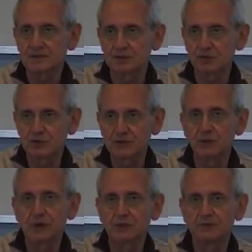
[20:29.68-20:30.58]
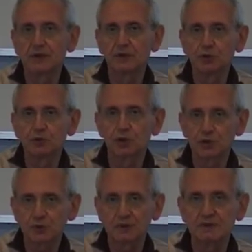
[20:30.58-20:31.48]
to see whether the acute
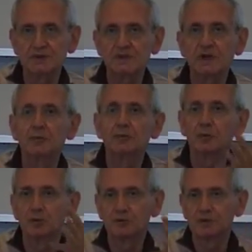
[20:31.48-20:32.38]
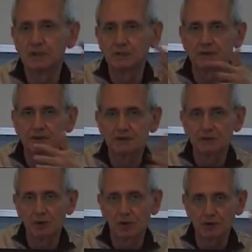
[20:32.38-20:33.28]
hospital is capable of delivering the
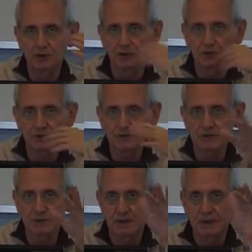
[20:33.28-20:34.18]
required services